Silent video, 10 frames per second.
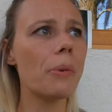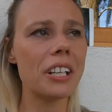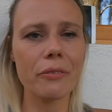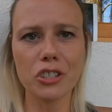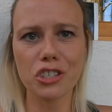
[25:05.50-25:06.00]

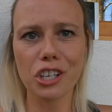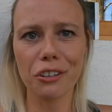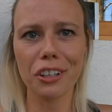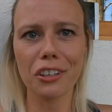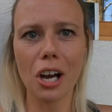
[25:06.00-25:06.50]
many
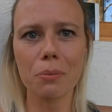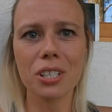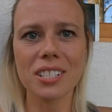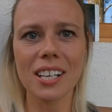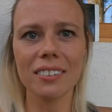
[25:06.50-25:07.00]
vegetarian
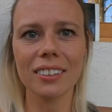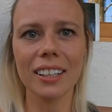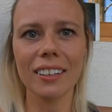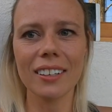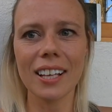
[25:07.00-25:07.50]
options out
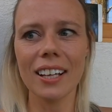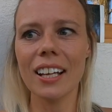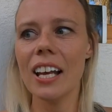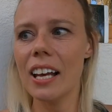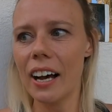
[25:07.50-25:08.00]
there that
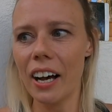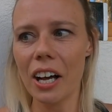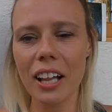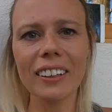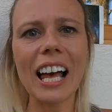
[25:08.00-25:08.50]

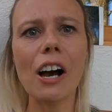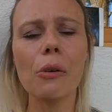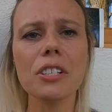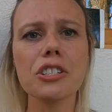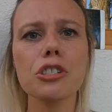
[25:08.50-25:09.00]
allow
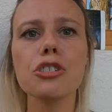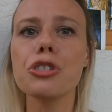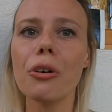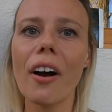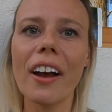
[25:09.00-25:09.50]
us to
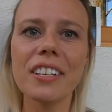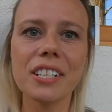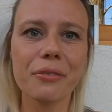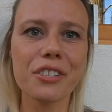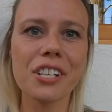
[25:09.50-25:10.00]
try
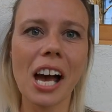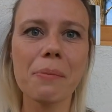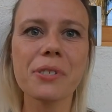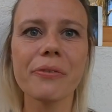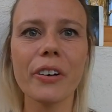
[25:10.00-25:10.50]
different
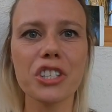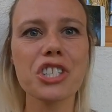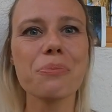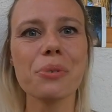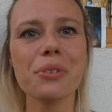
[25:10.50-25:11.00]
types of
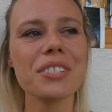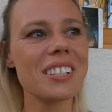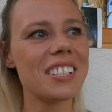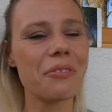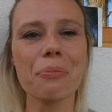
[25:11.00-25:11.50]
vegetables in
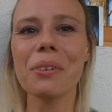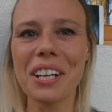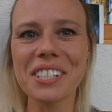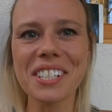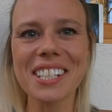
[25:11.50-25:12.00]
the different
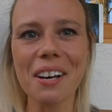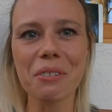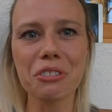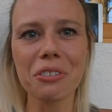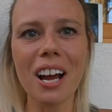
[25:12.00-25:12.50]
places that
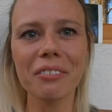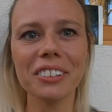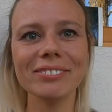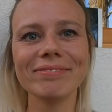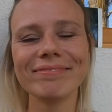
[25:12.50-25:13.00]
we
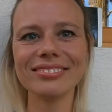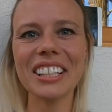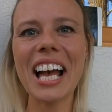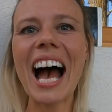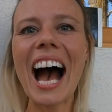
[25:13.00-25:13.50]
travel.
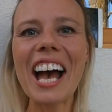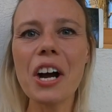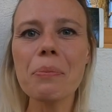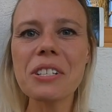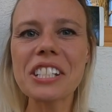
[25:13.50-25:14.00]
I
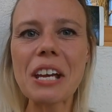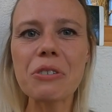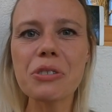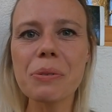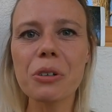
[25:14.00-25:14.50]
hope this gave
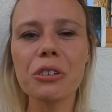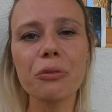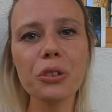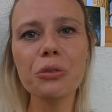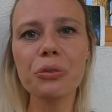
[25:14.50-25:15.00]
you some good
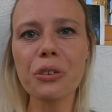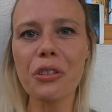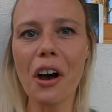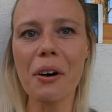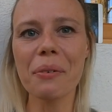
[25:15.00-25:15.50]
food for
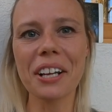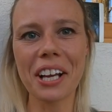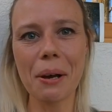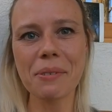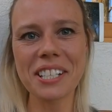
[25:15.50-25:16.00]
thought when it
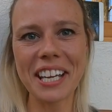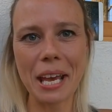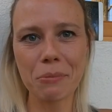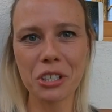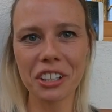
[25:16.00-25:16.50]
comes to
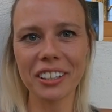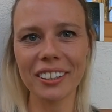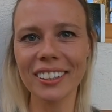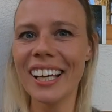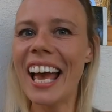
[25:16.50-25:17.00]
camp
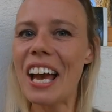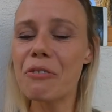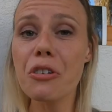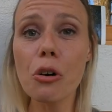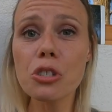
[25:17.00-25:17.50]
cooking. And
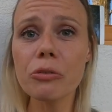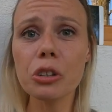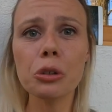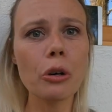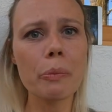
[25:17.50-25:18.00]
for those of
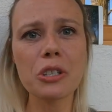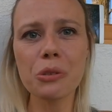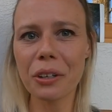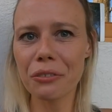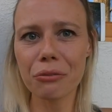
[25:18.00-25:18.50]
you who have been
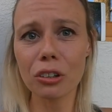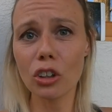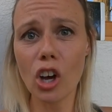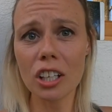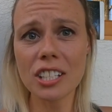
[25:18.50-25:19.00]
doing it for a
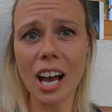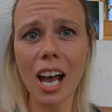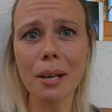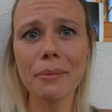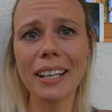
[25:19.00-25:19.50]
long
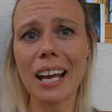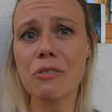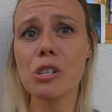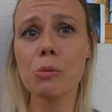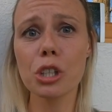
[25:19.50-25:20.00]
time and
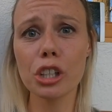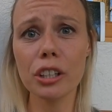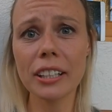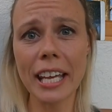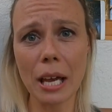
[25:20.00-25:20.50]
have some
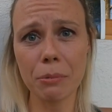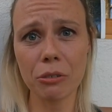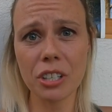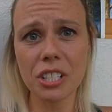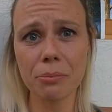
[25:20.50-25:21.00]
good
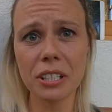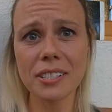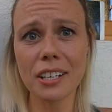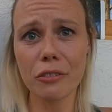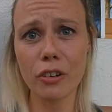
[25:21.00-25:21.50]
camping
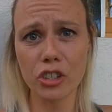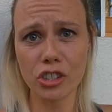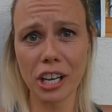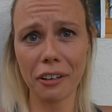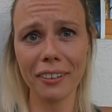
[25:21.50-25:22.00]
recipes that are
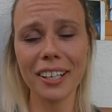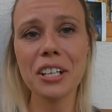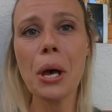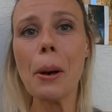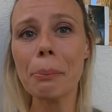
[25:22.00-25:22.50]
vegetarian,
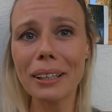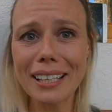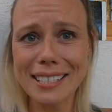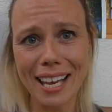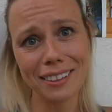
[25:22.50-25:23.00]

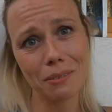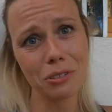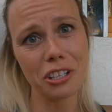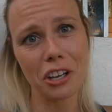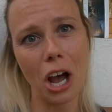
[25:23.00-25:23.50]
please add them
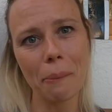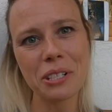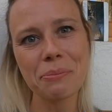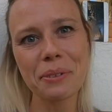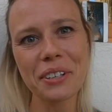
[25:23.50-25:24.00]
to the
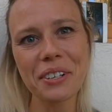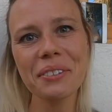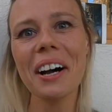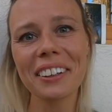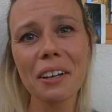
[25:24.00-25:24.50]
comments
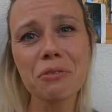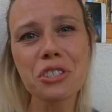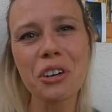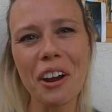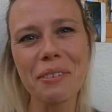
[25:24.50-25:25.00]
below. I'd love to
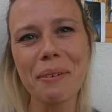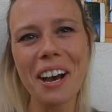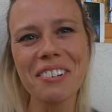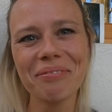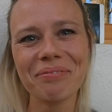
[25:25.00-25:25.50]
try them
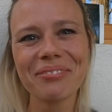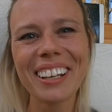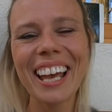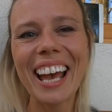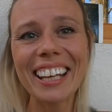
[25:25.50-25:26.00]
out.
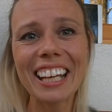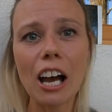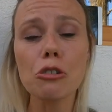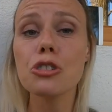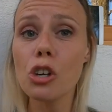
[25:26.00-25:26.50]

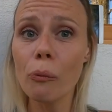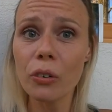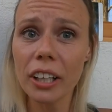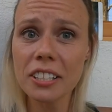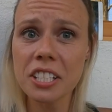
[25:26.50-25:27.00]
Anyhow, don't
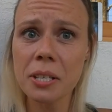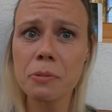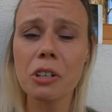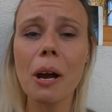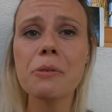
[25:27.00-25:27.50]
forget to
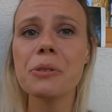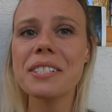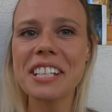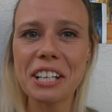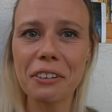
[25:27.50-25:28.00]
subscribe to
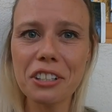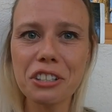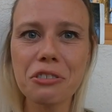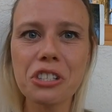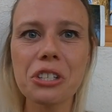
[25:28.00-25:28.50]
us here on
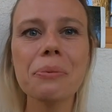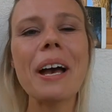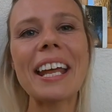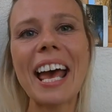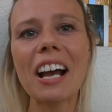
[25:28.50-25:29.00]
YouTube
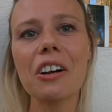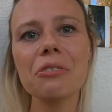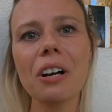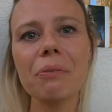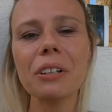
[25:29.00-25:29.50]
and at
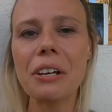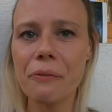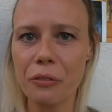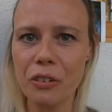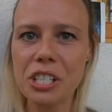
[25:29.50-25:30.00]
GoRUFFLY
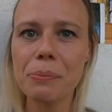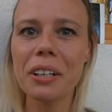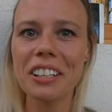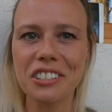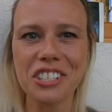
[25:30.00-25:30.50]
for
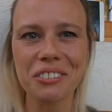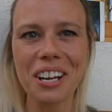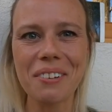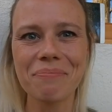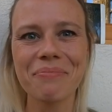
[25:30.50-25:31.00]
Facebook and
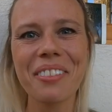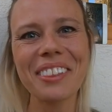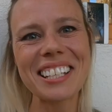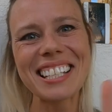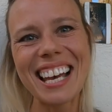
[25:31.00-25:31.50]
Instagram.
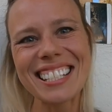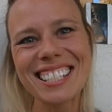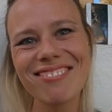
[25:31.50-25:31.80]
Thanks, guys.